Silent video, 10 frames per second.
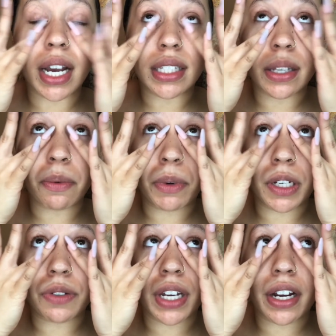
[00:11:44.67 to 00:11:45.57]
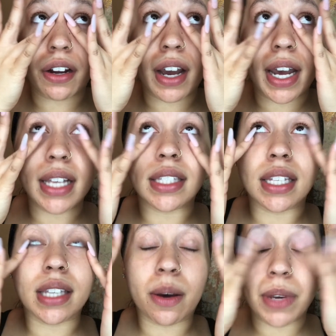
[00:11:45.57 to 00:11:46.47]
eyes. And when you tug our eyes, that's
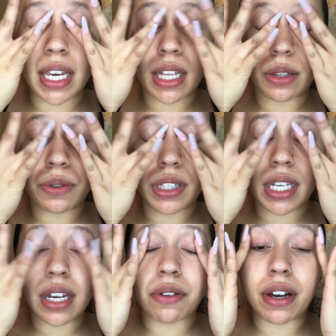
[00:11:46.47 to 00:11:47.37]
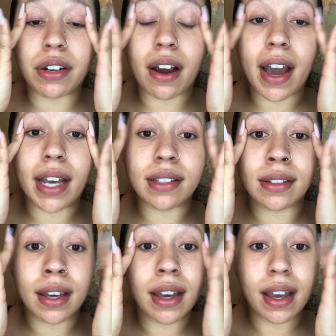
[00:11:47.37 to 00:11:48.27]
how we get loose skin around our eyes.
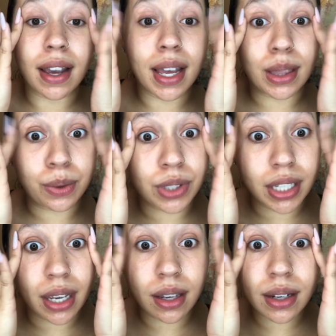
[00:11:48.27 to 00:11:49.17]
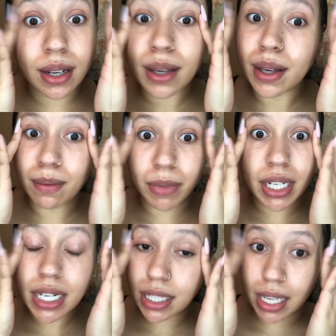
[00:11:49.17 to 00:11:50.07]
And loose skin
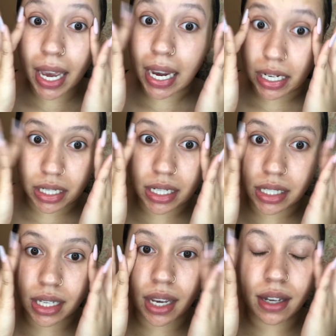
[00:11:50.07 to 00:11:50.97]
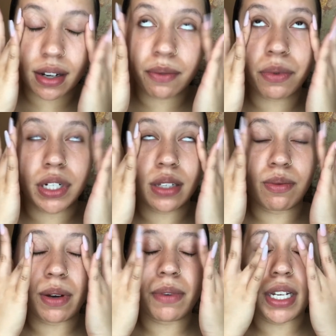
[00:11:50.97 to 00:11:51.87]
means aging skin, which is
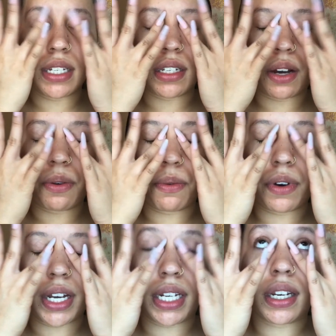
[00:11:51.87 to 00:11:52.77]
what we don't want.